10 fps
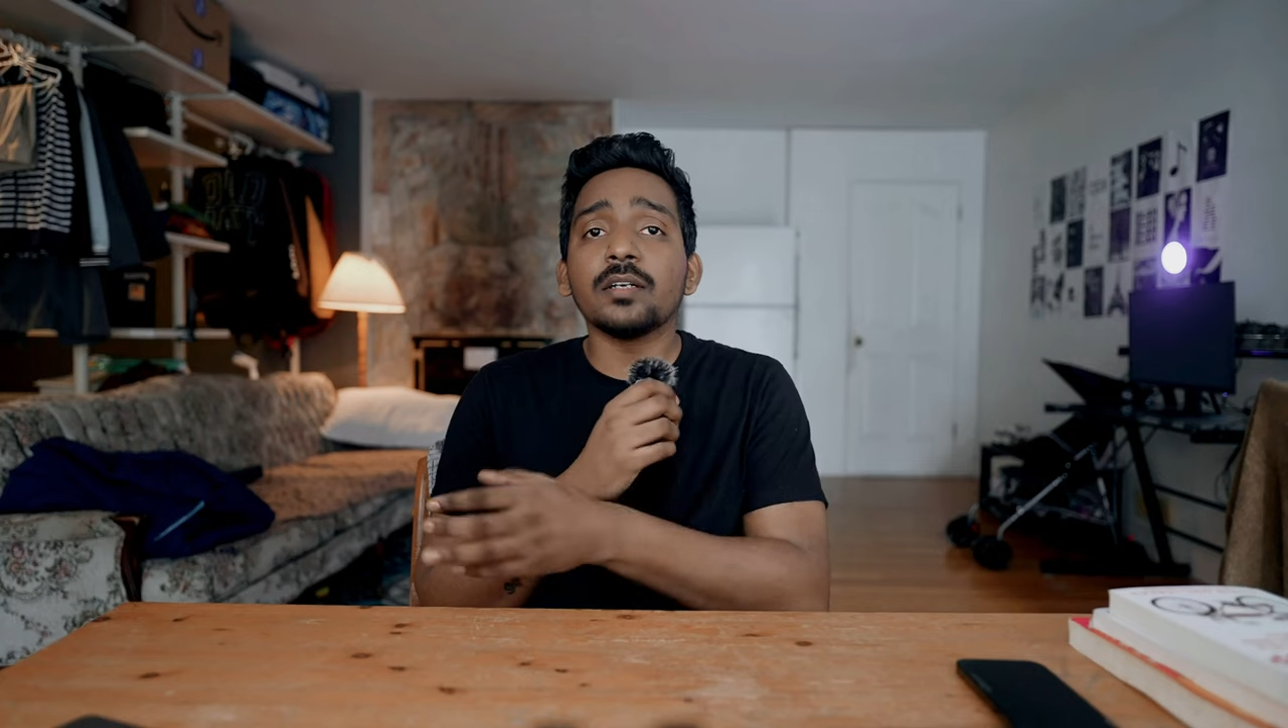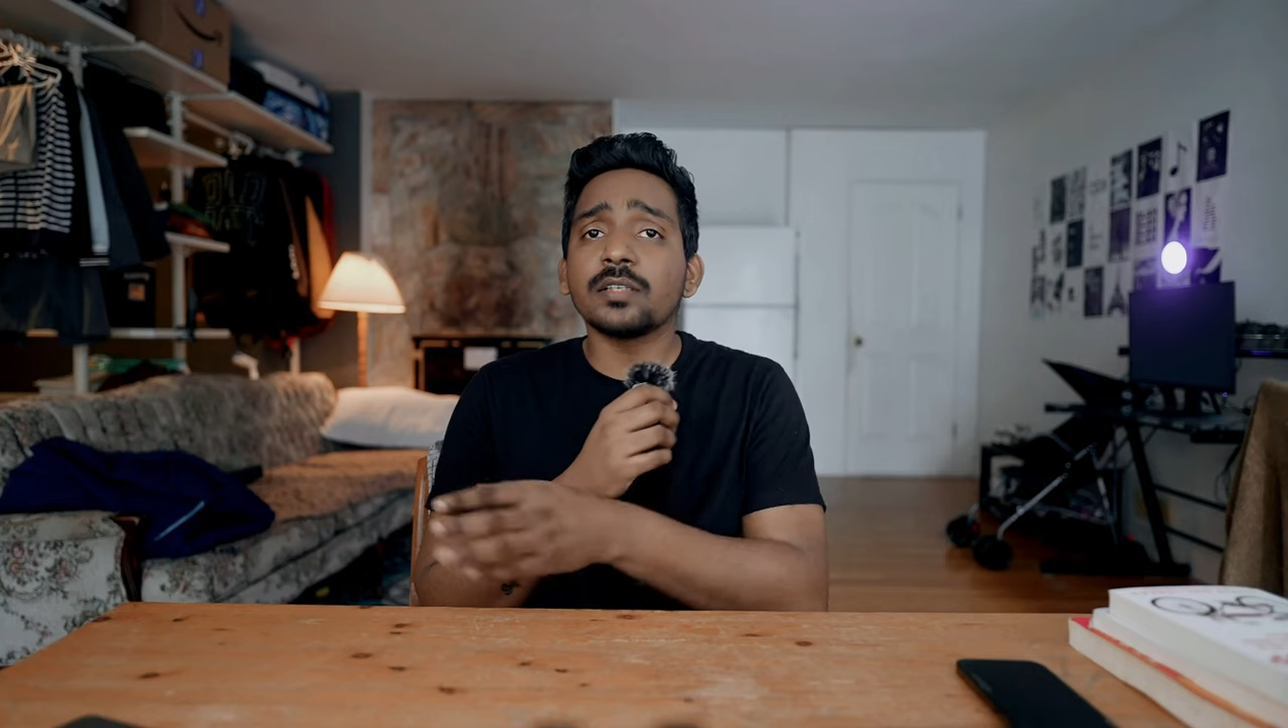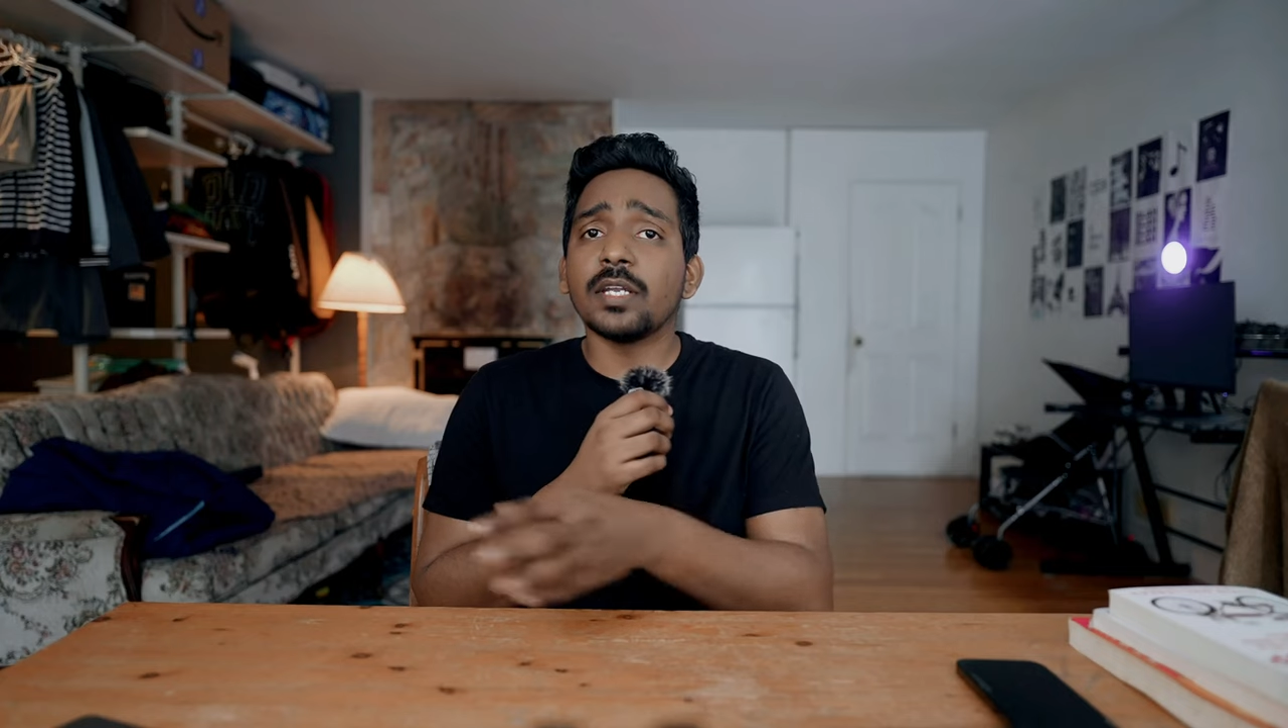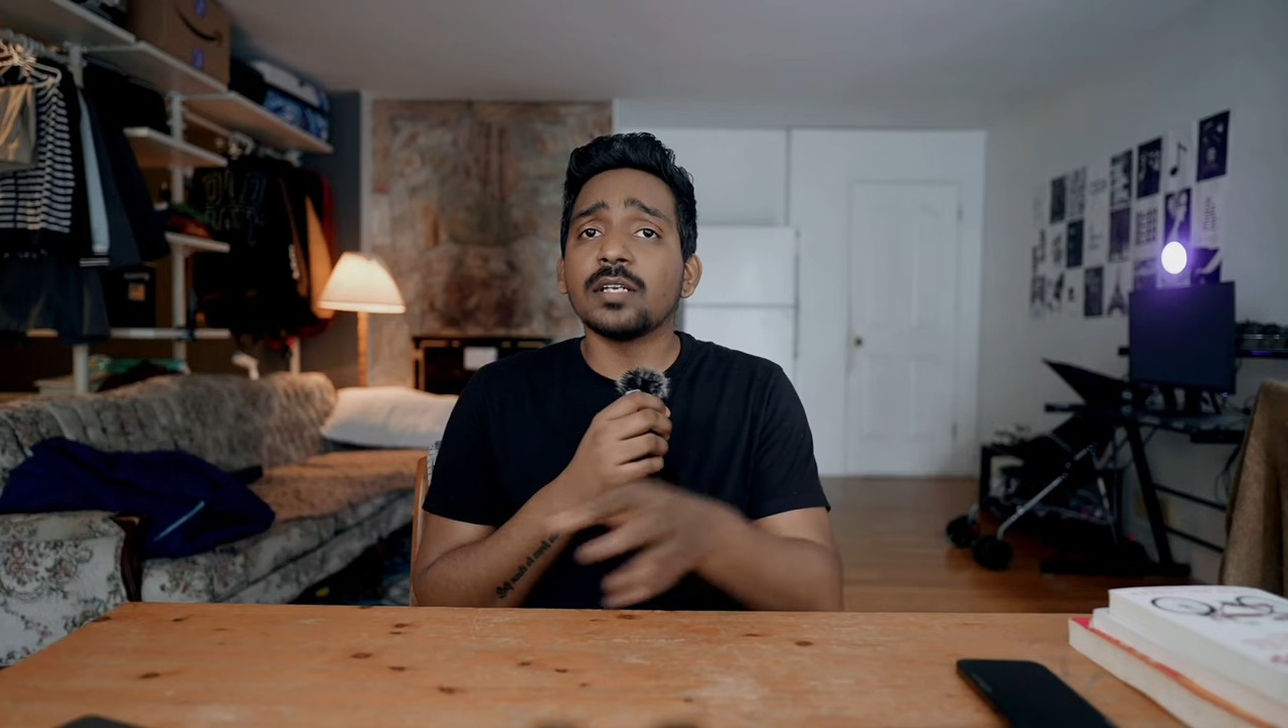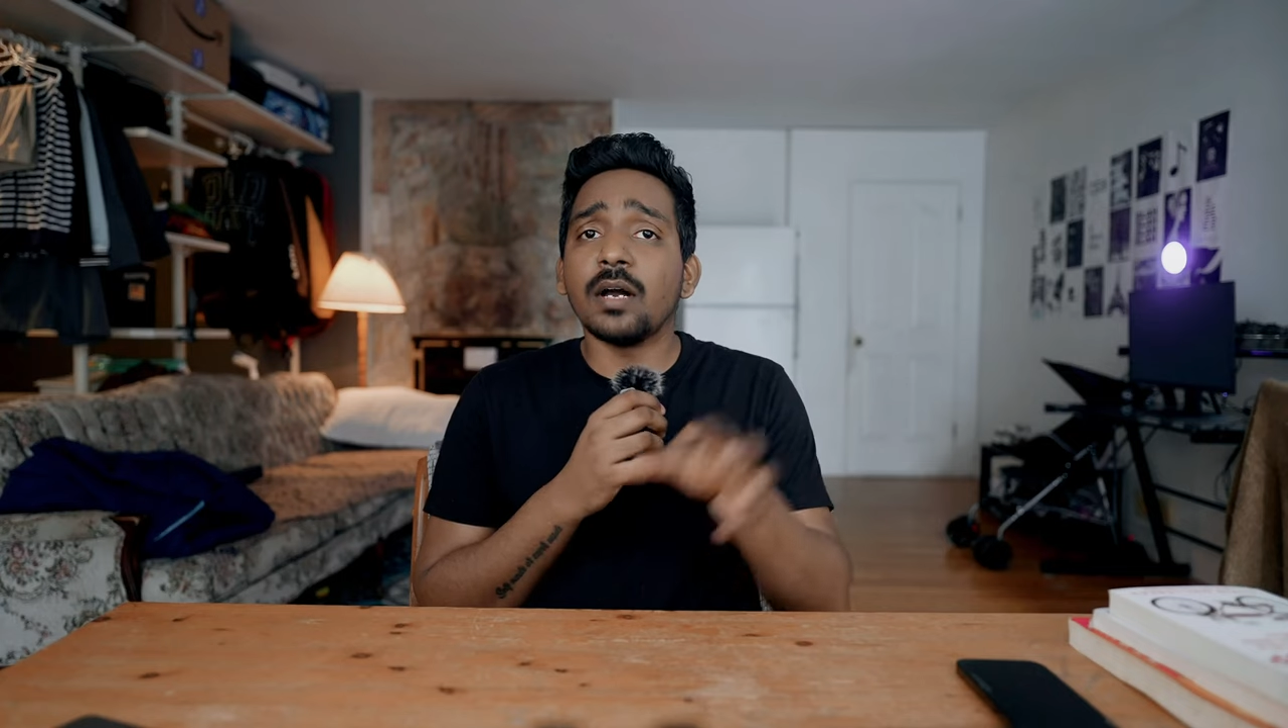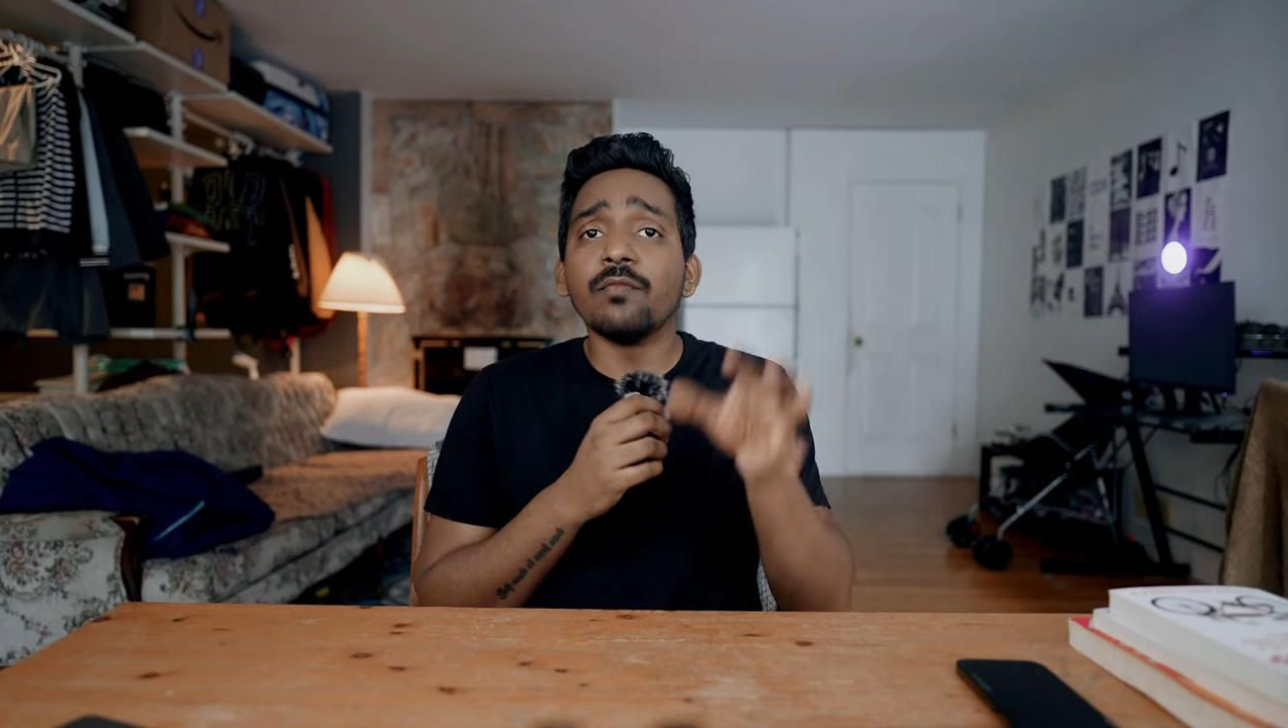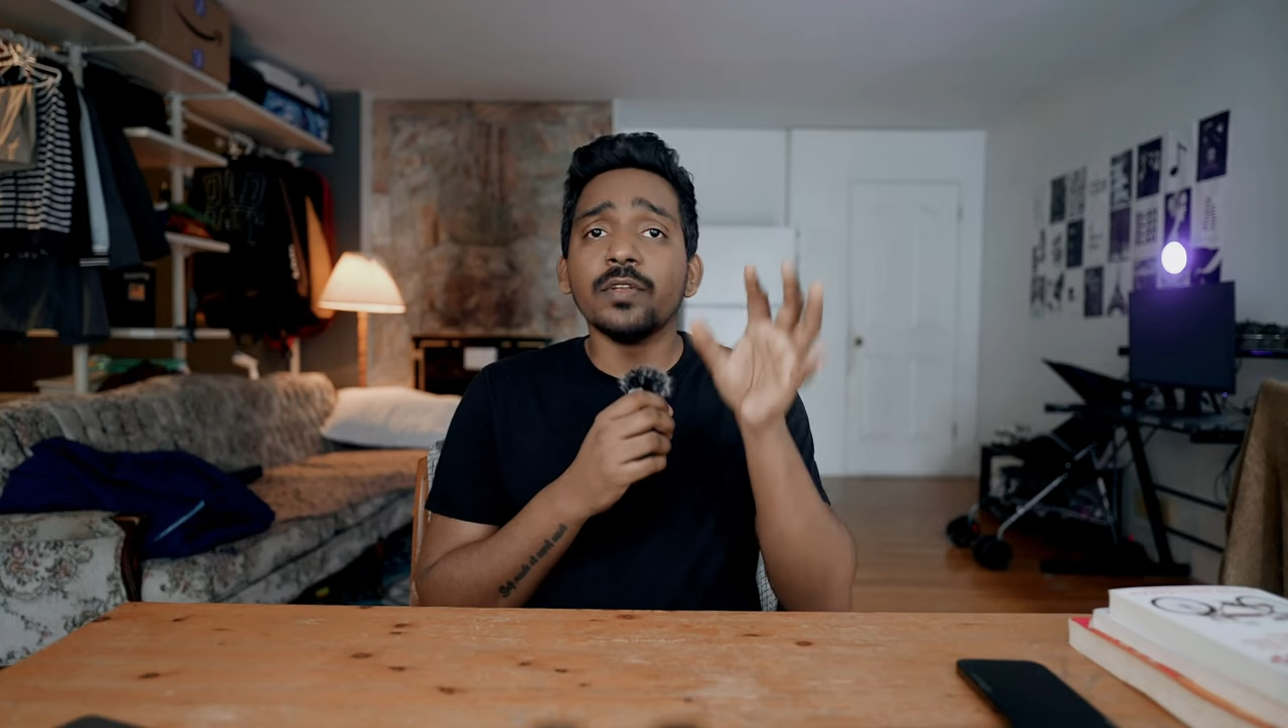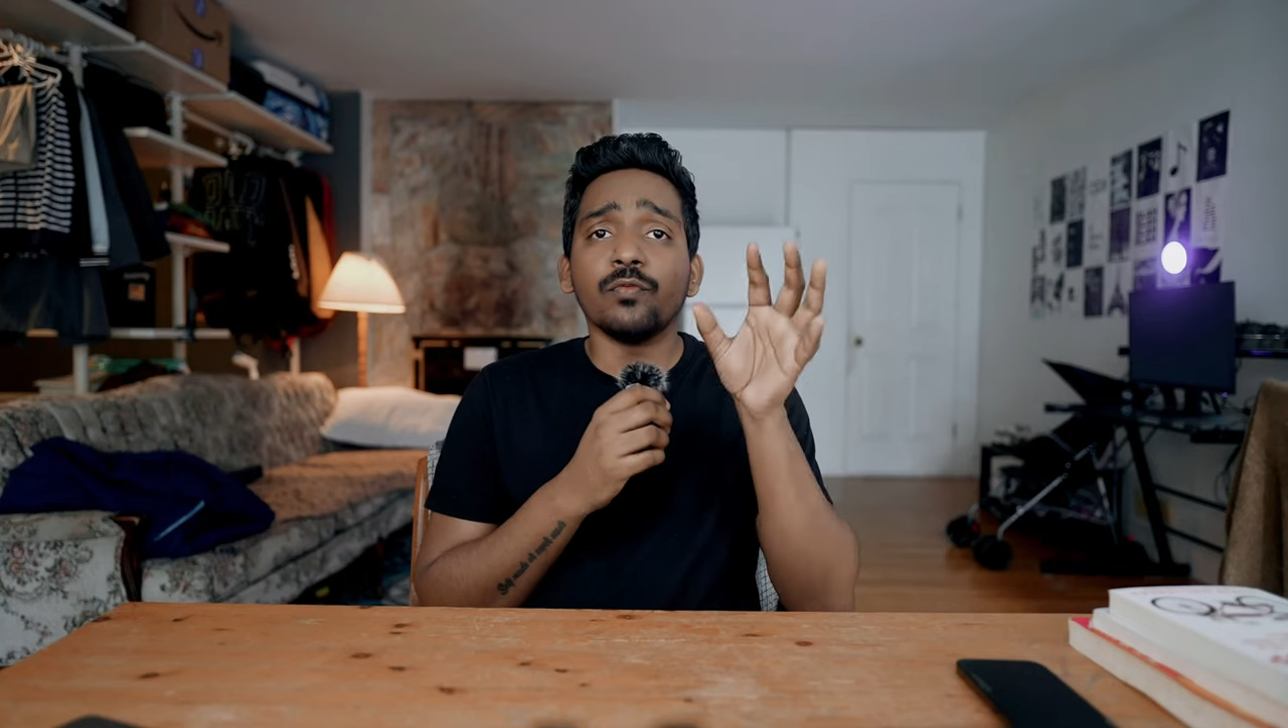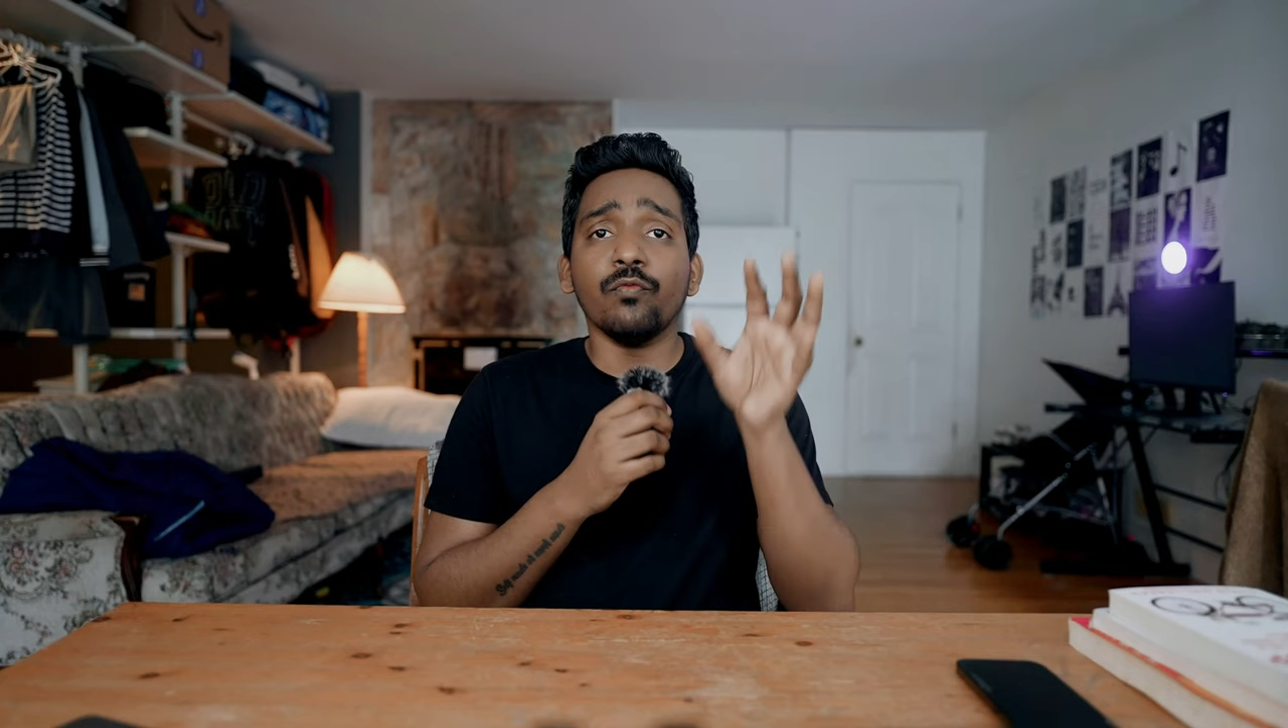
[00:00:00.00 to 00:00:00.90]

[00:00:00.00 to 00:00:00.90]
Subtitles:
cards can come with